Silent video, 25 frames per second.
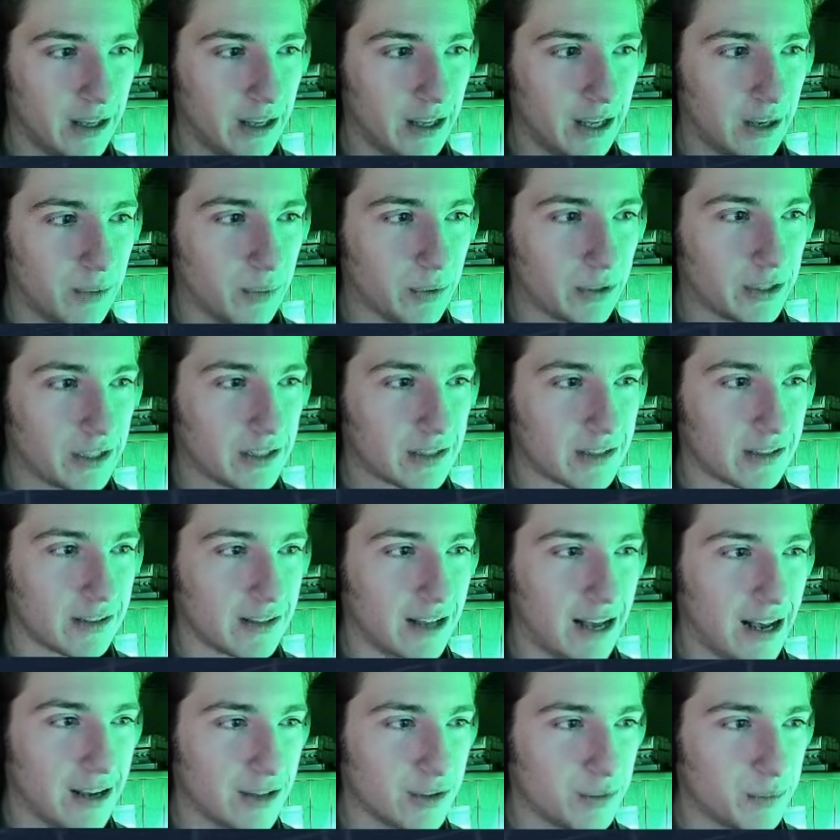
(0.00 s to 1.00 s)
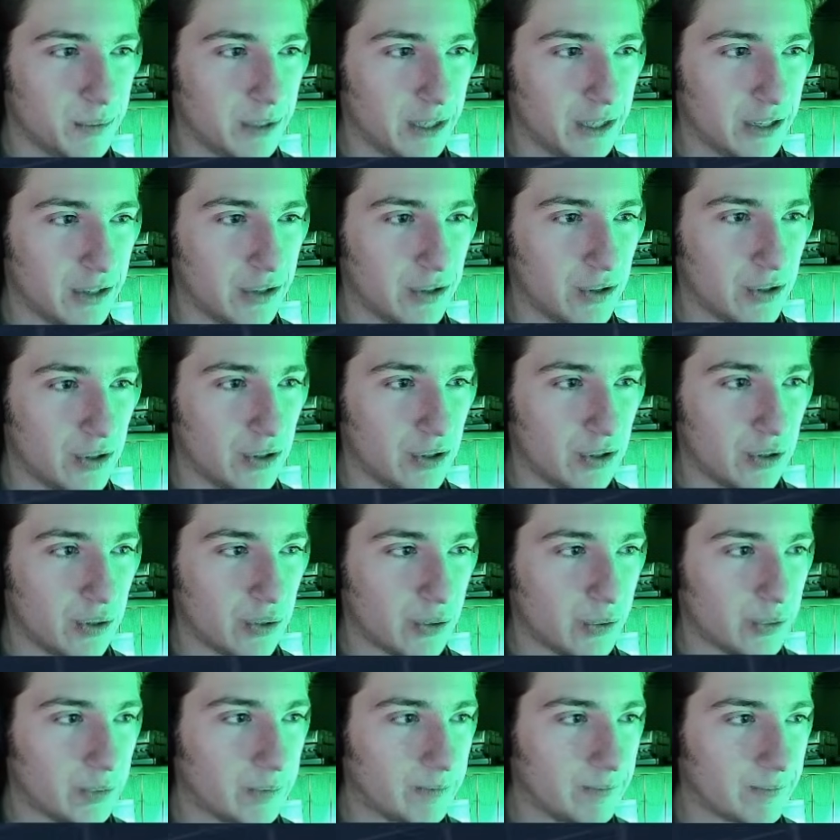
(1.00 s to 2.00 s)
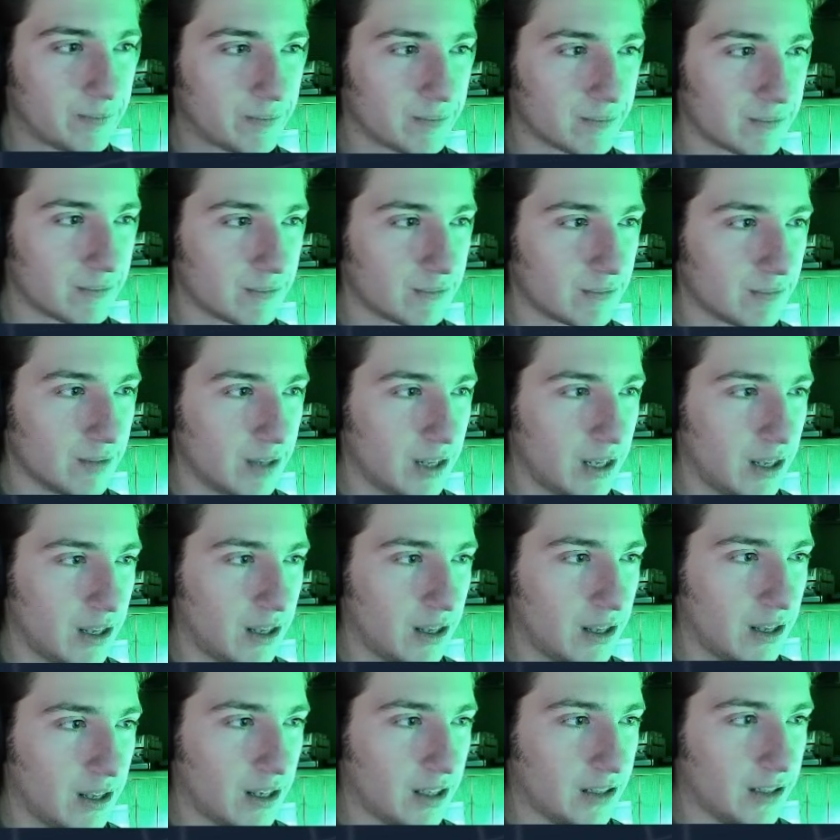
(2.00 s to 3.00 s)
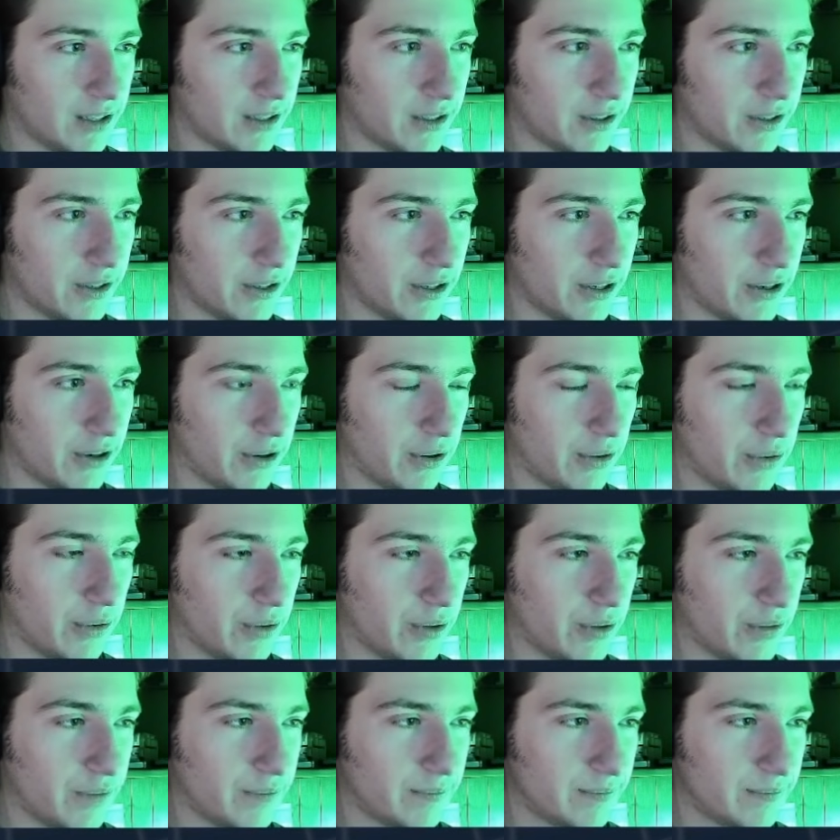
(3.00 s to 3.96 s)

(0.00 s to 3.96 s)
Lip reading: And what this allows me to do, click on the node,